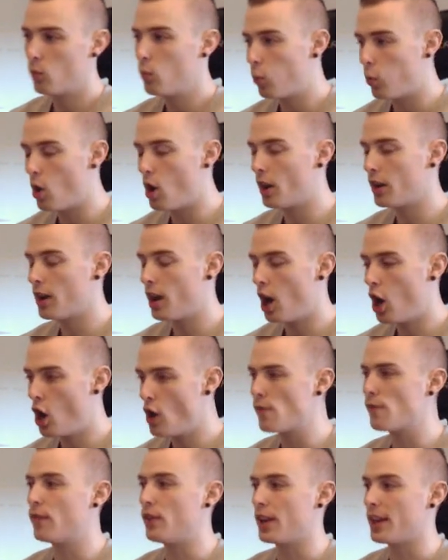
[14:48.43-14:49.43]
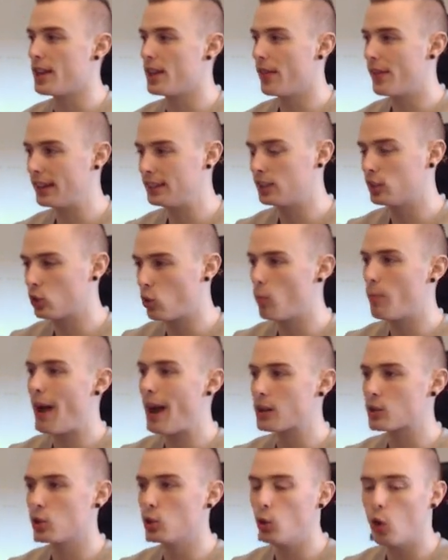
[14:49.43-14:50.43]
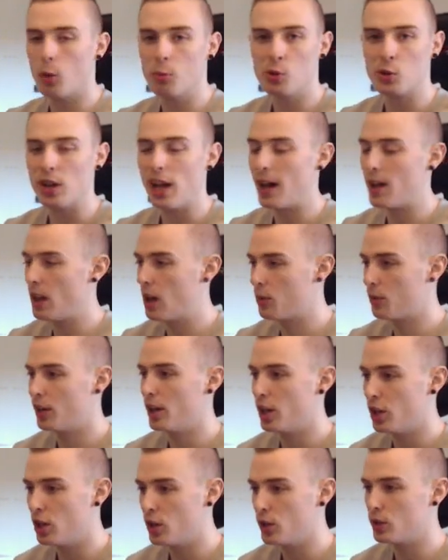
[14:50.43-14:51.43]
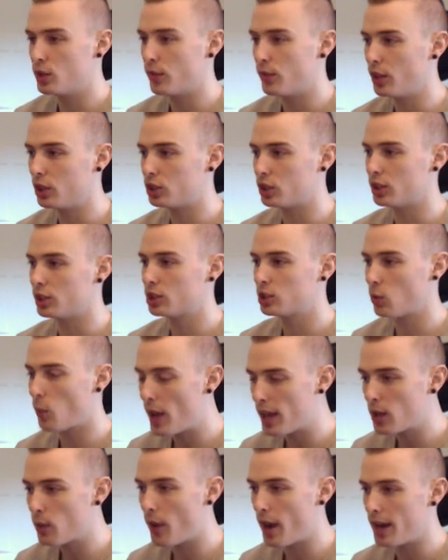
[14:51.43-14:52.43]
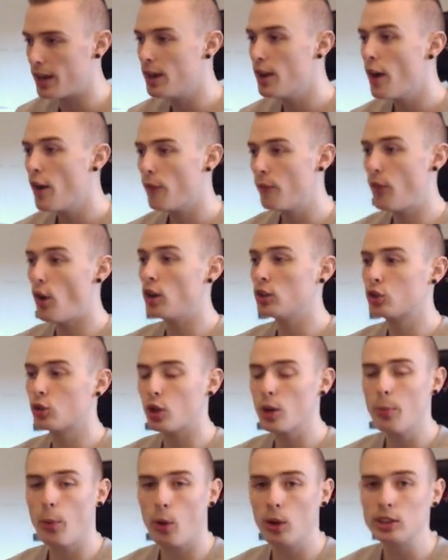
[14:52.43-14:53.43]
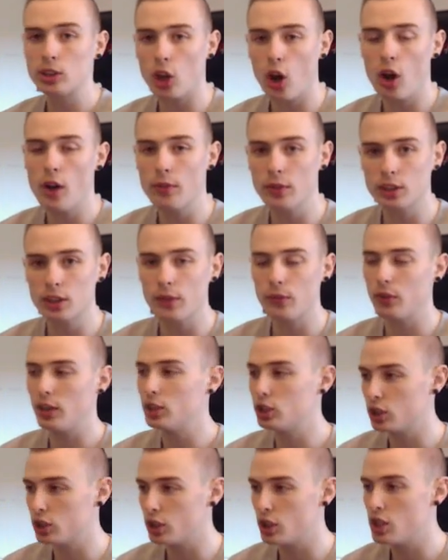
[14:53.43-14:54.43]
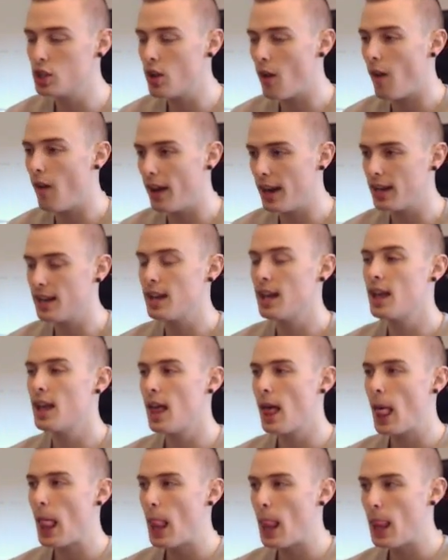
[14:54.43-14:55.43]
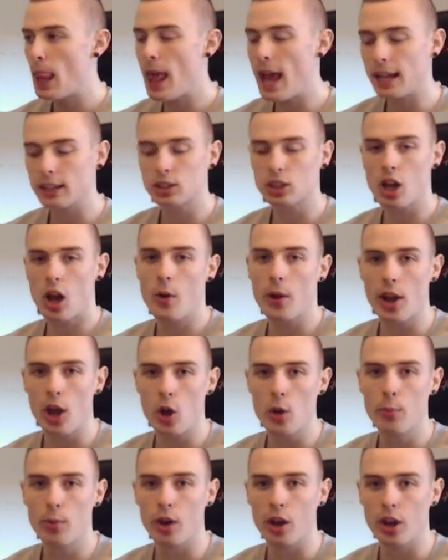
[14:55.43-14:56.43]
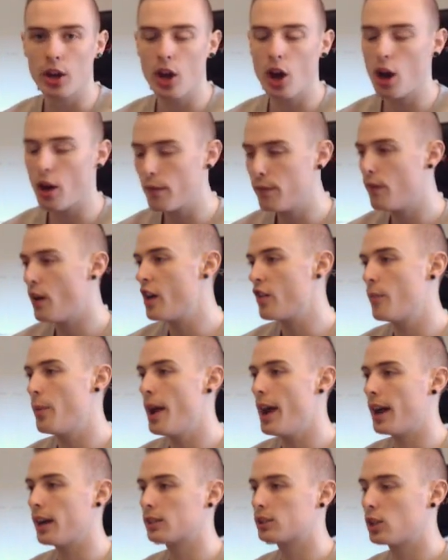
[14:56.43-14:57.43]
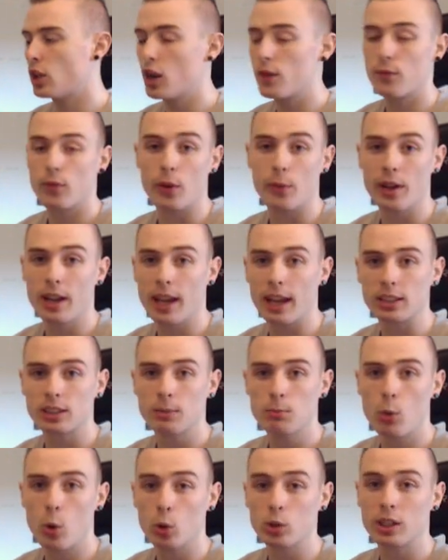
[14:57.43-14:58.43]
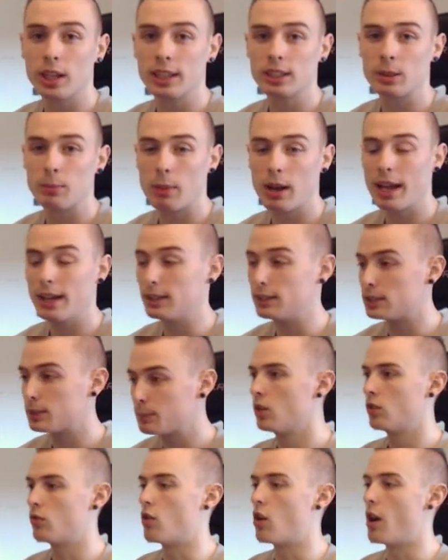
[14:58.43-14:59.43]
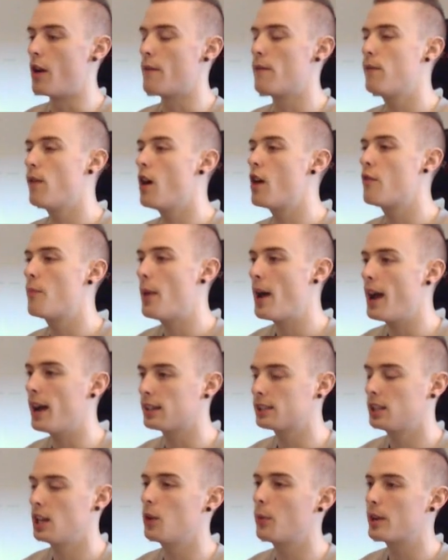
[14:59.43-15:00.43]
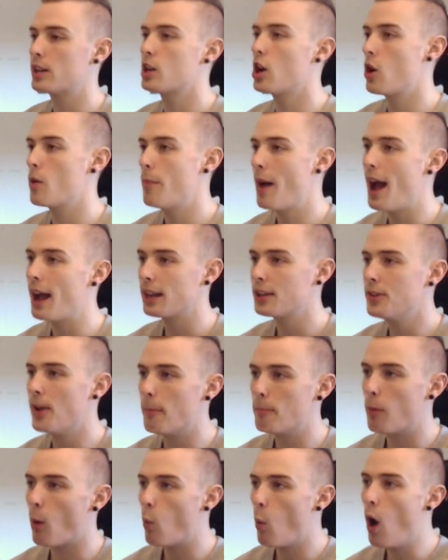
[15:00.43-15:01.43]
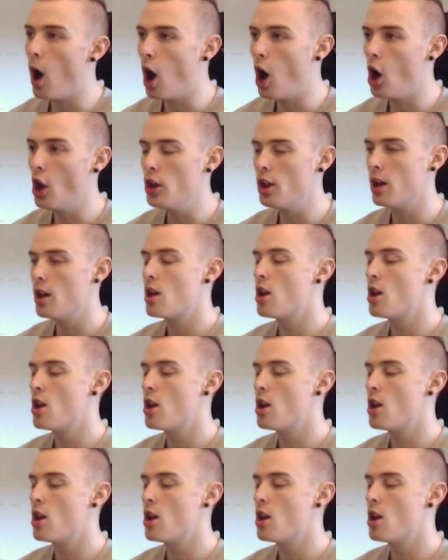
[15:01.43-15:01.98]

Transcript: One, hopefully, this is all back to normal now that we're in a new division. So anyway, first three points of Division 9 let's go and open our five packs and hopefully we can get some more decent players. Right, five packs, here we go. Pack number one.